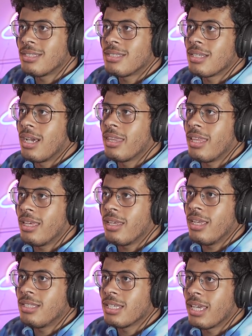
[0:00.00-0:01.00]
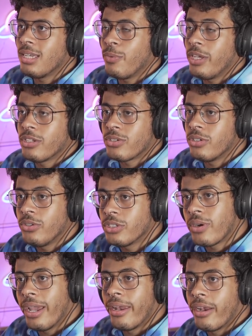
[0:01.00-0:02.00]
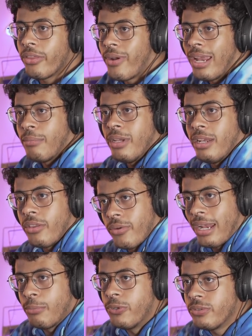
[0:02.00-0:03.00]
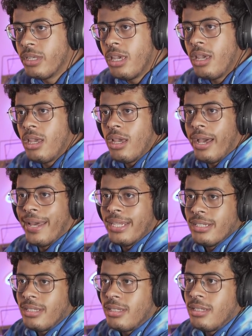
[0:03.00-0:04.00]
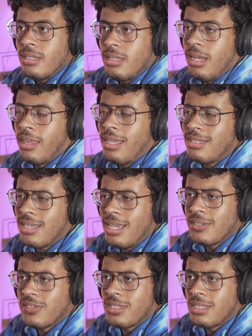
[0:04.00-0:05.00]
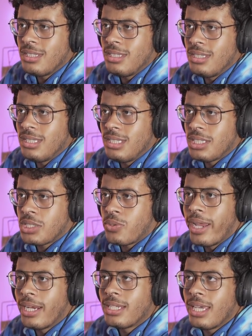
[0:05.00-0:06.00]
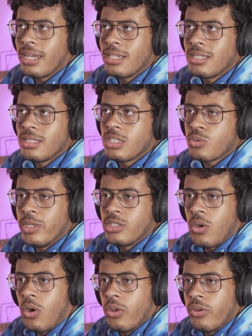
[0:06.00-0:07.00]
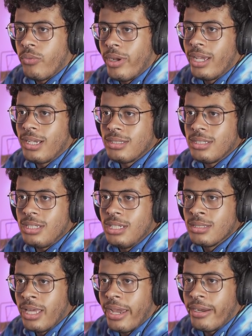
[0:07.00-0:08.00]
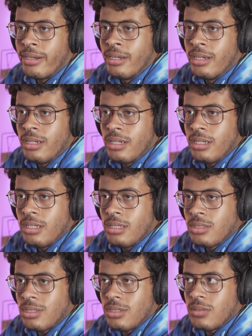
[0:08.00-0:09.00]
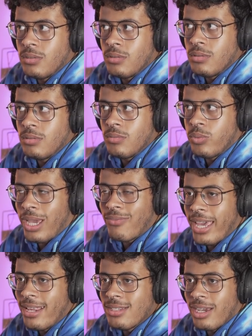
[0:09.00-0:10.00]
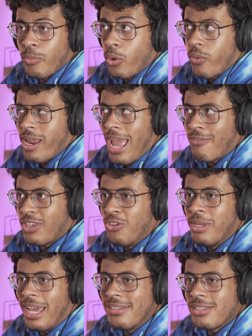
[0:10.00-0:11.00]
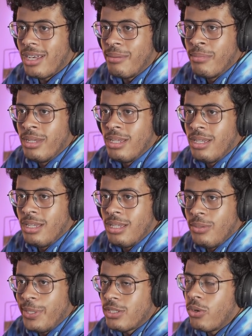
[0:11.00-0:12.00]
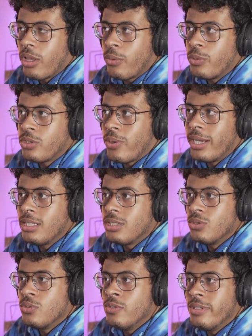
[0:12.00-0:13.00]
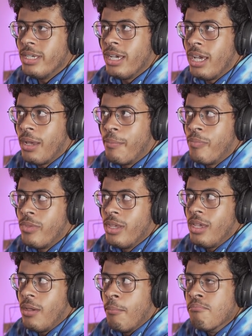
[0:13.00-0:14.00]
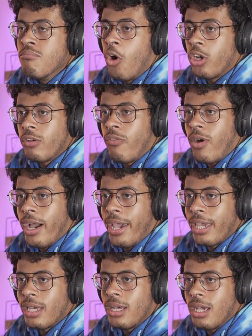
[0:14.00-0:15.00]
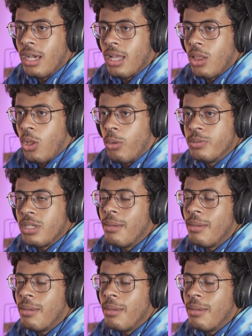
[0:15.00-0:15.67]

it's, I think it's a we could you could try it in other anim- in other animals. Yeah, and I think it's a case of trying to get it to switch on, right? Because the gene is there. Yeah. So we have the enzyme. We already have a human enzyme. Right. It's not like we're trying to um, modify a lobster.